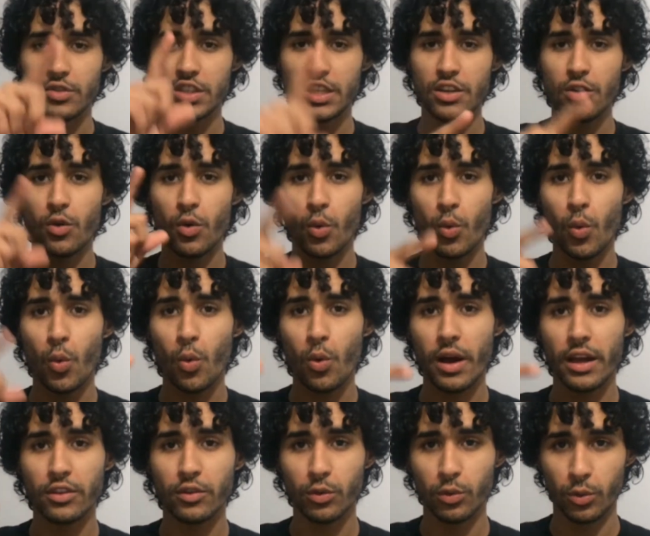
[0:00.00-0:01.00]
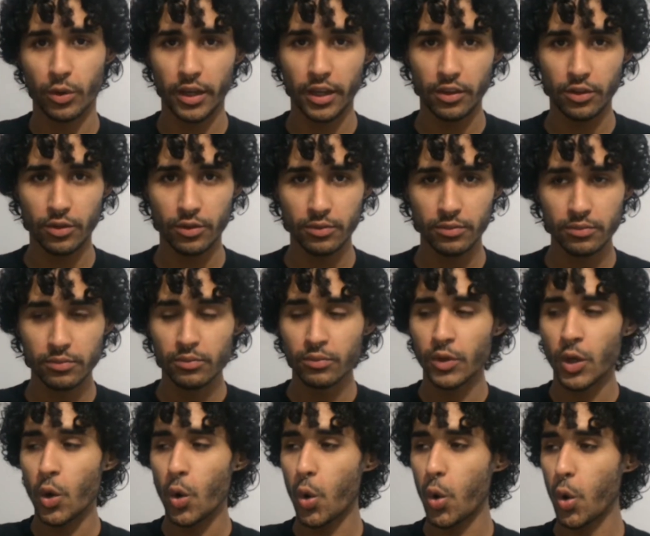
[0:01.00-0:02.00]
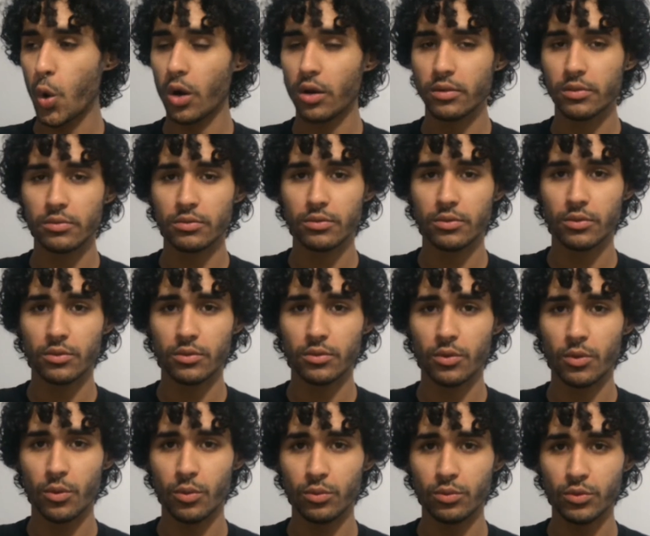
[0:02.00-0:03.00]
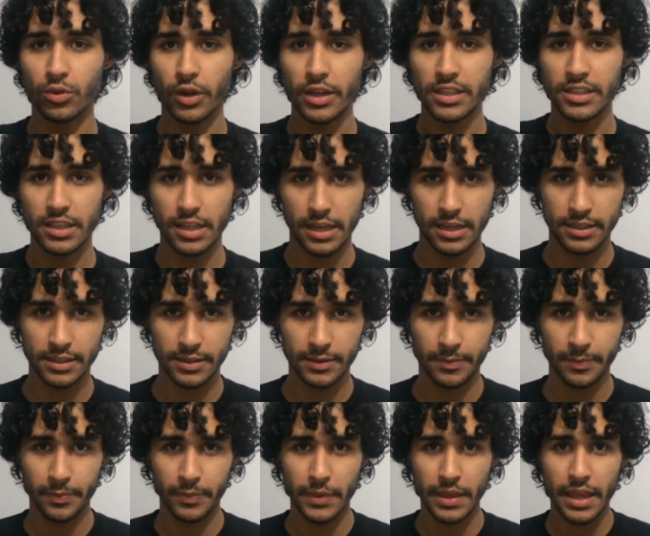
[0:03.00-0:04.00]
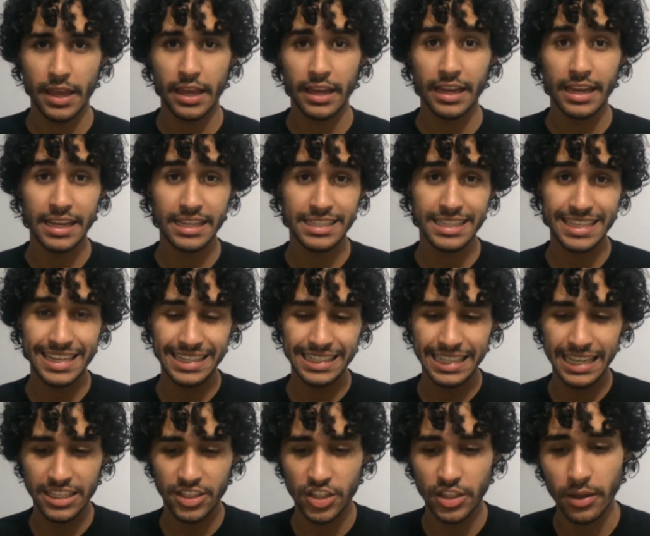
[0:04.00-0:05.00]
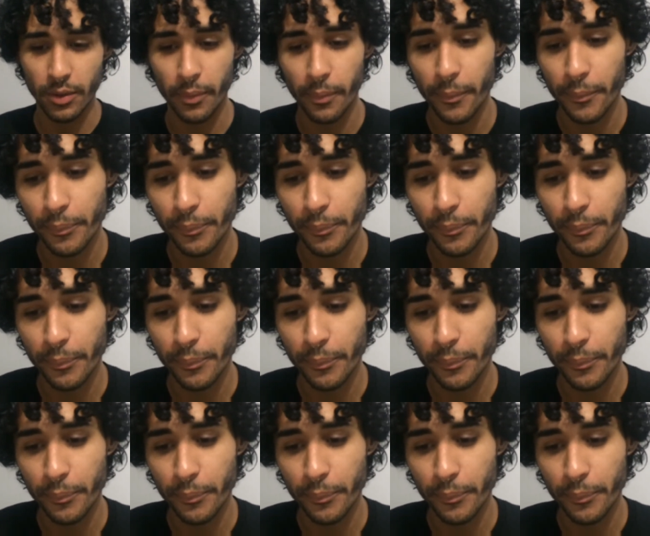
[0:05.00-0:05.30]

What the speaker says: 5148. 1, 2, 3. Que esse é da gratidão.